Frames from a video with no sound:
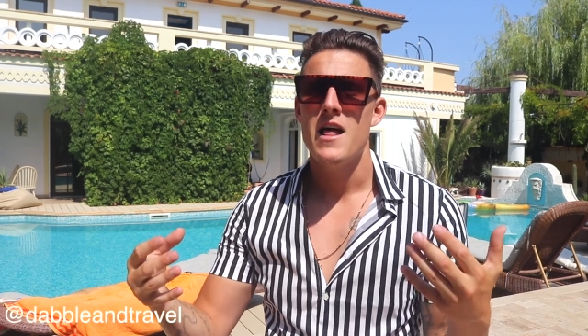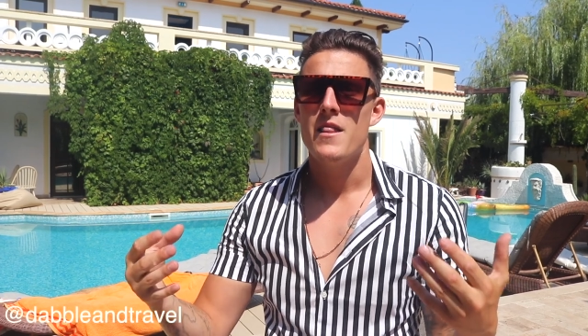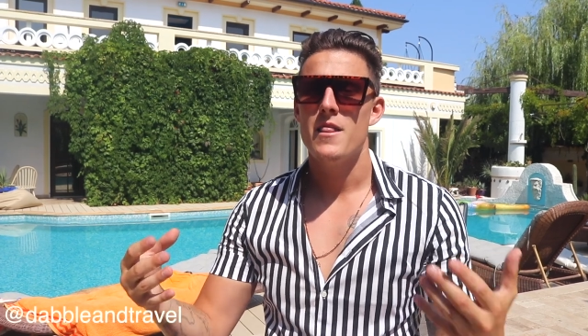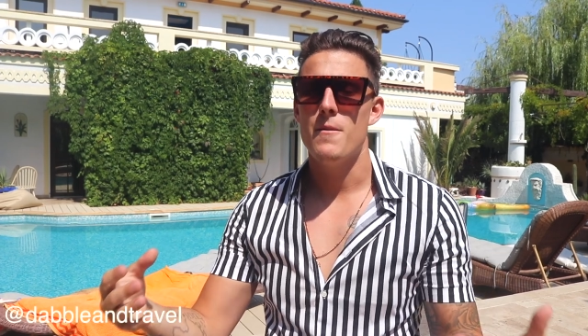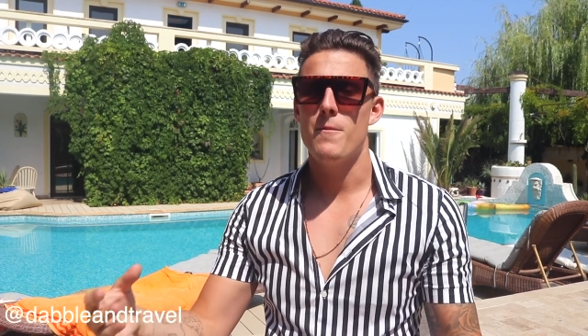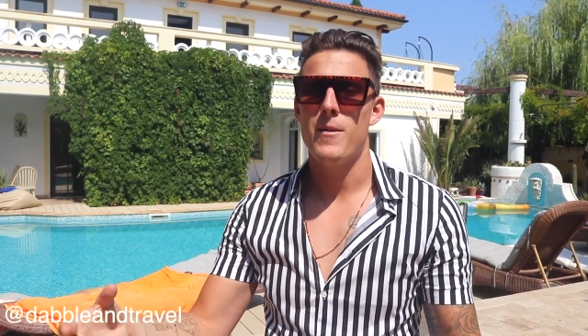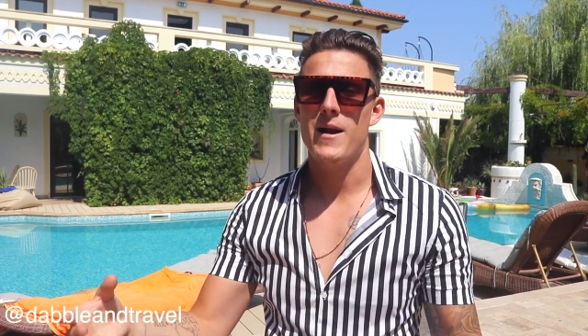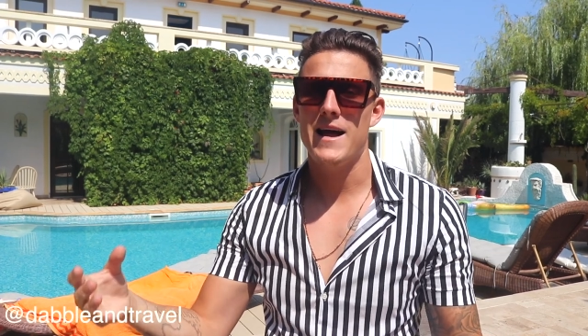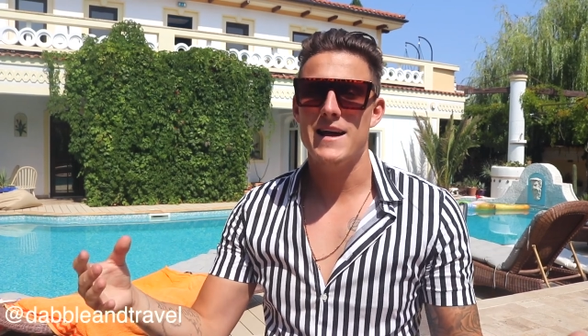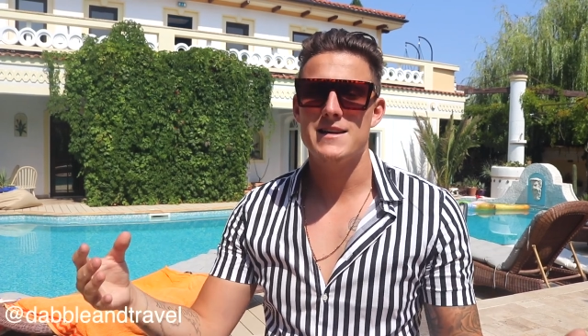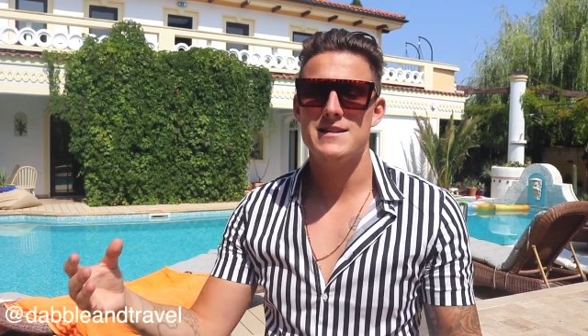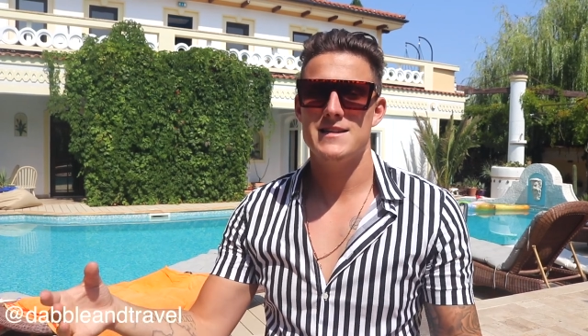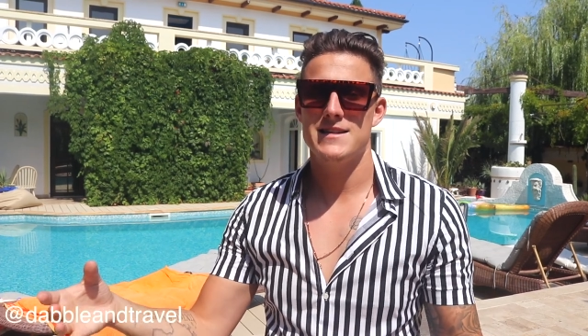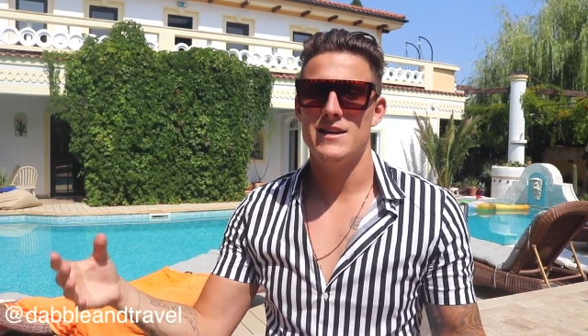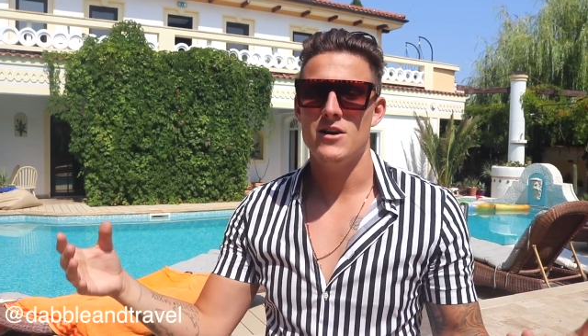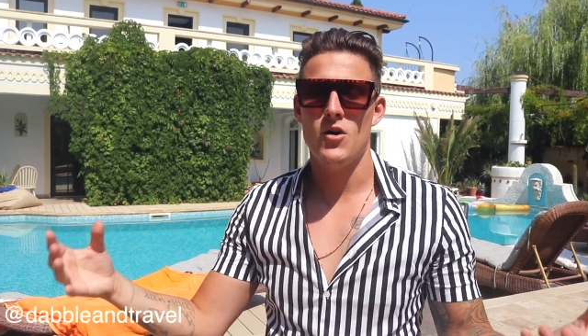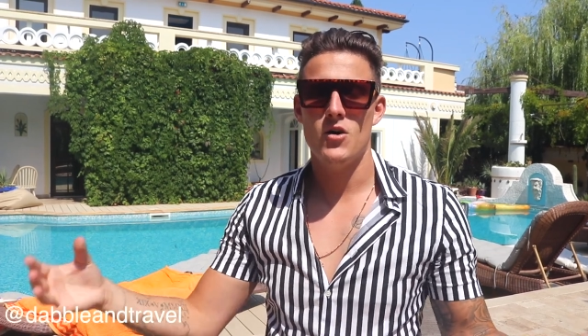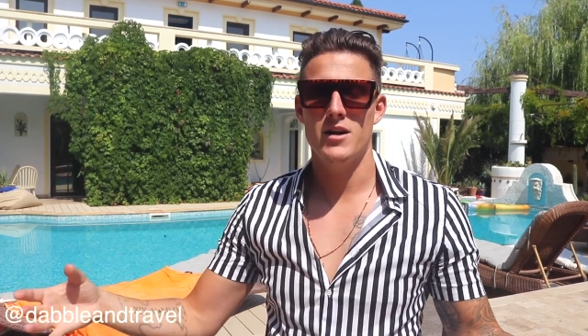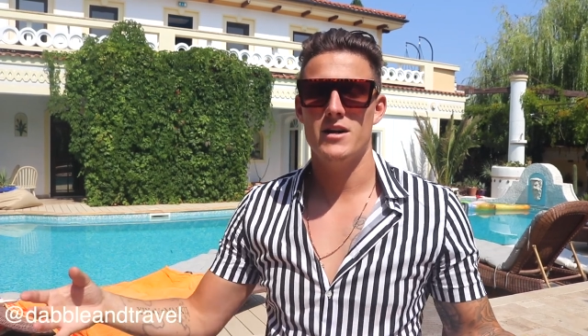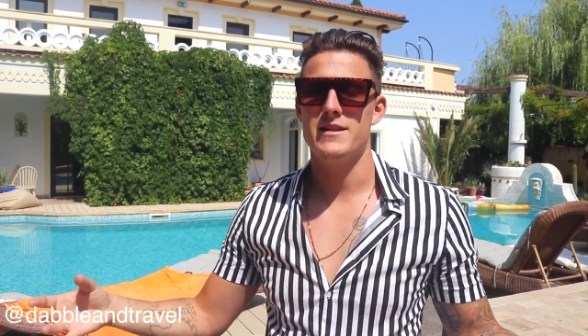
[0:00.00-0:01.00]
the Black Sea
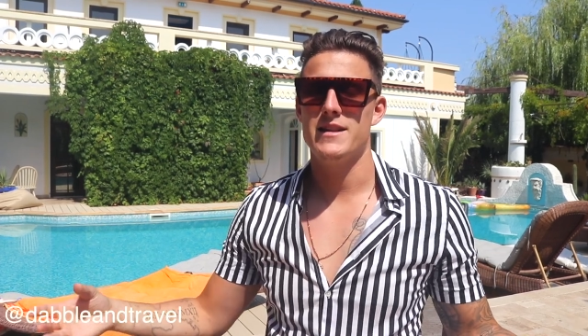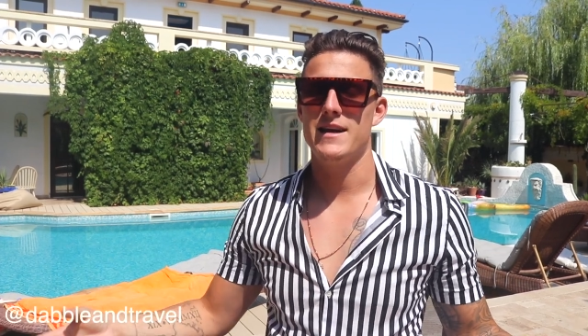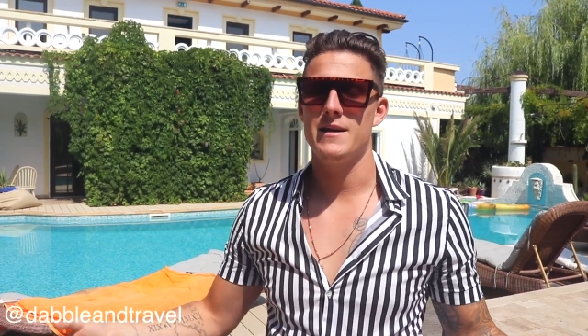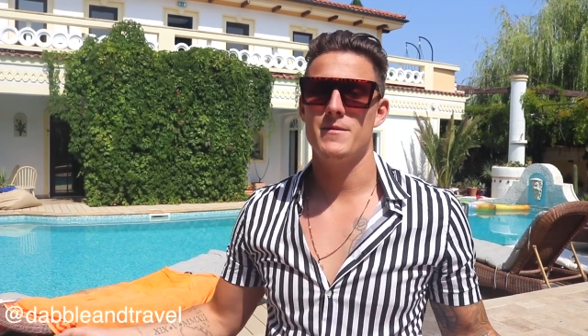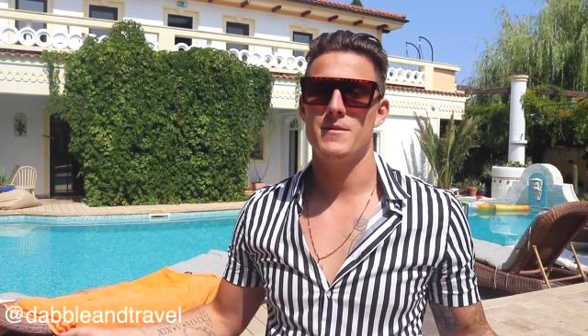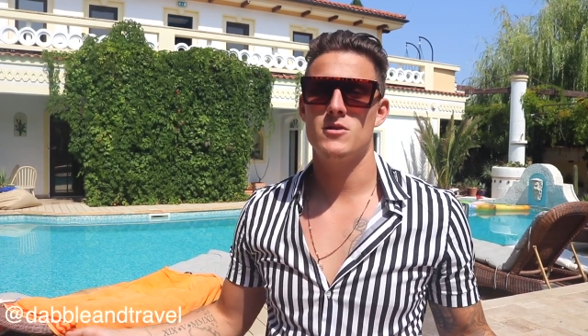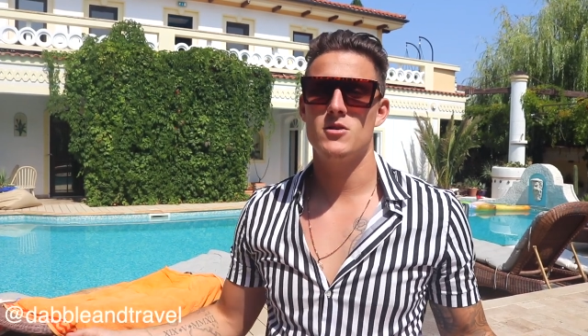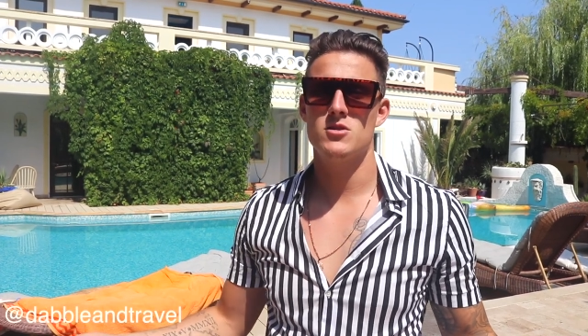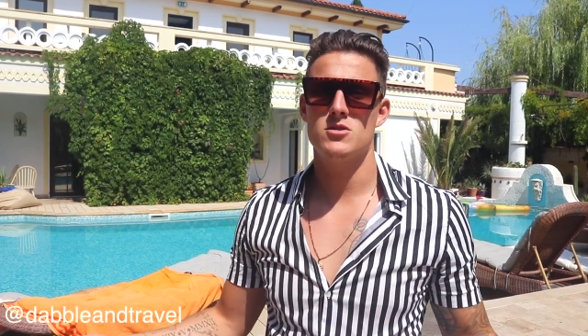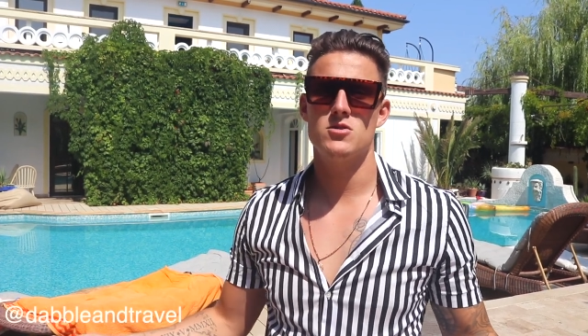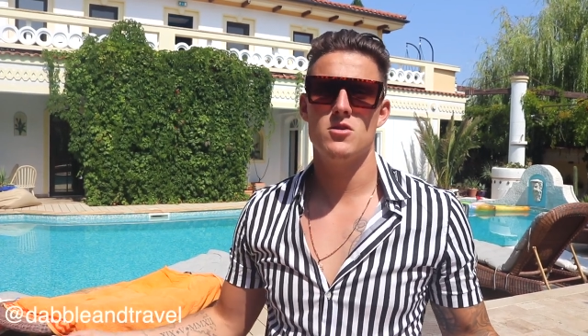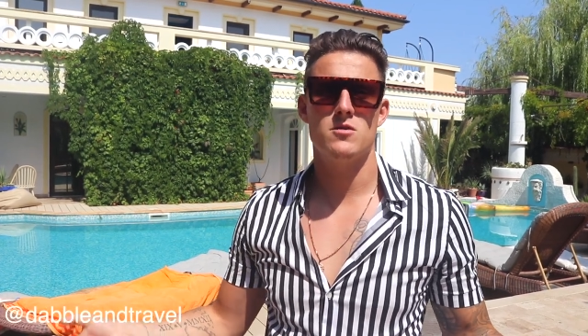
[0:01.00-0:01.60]
holiday because